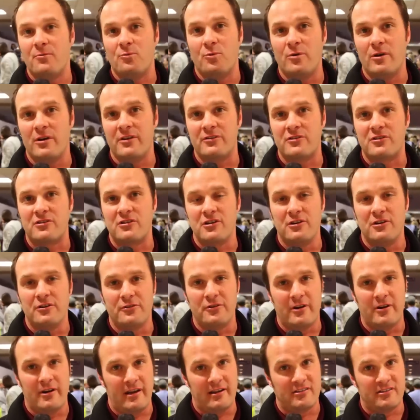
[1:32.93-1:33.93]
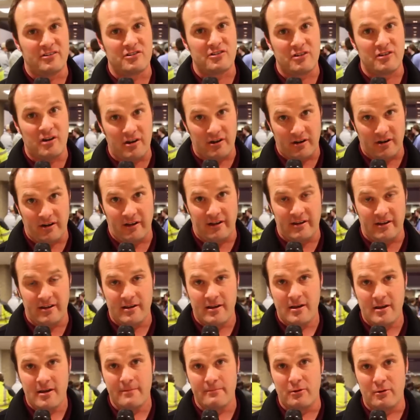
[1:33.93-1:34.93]
with children and certainly
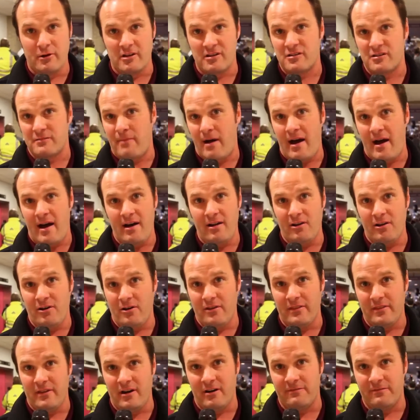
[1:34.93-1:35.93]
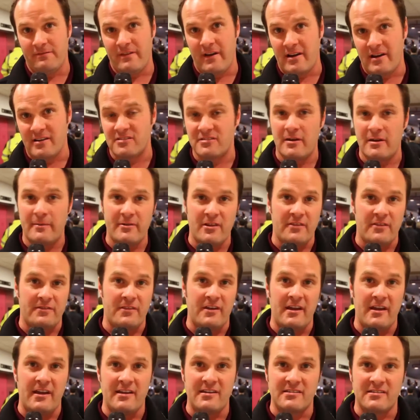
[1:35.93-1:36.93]
put a smile on their face. Some of the
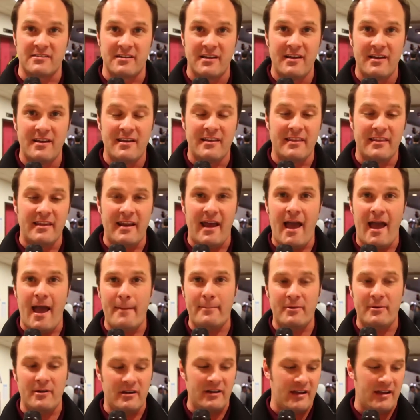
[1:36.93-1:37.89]
things that happened